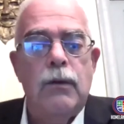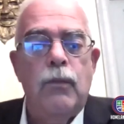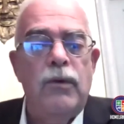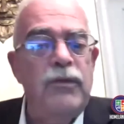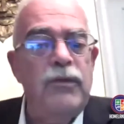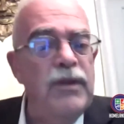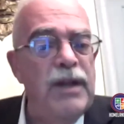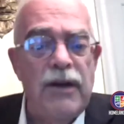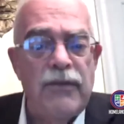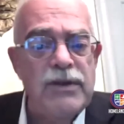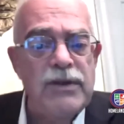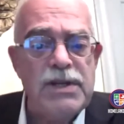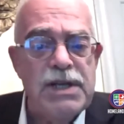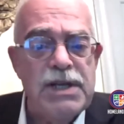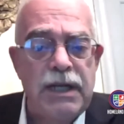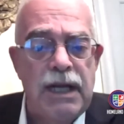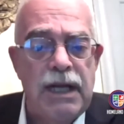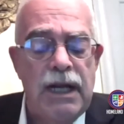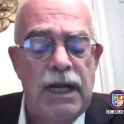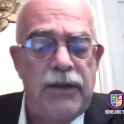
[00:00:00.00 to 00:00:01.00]
We've never
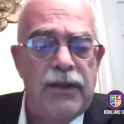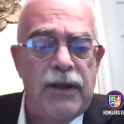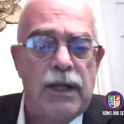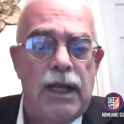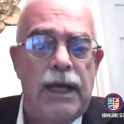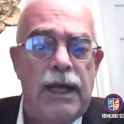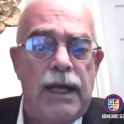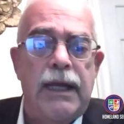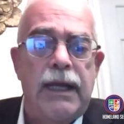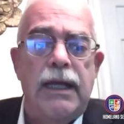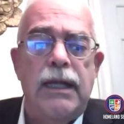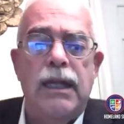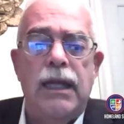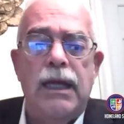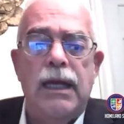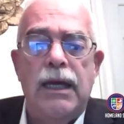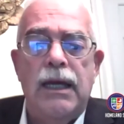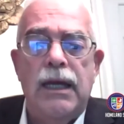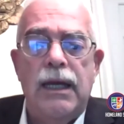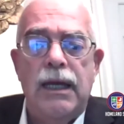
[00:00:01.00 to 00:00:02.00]
seen anything like it.
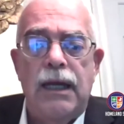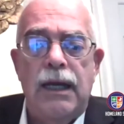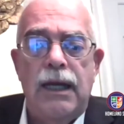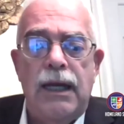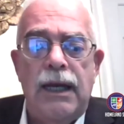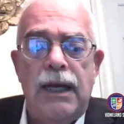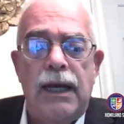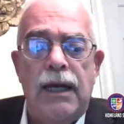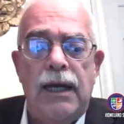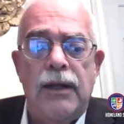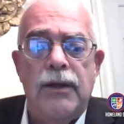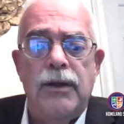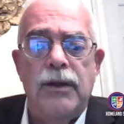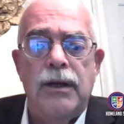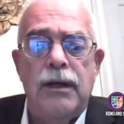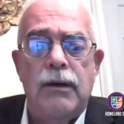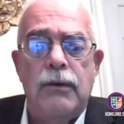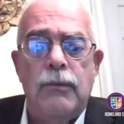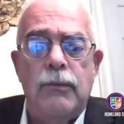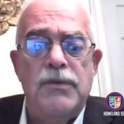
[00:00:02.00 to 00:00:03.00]
And uh,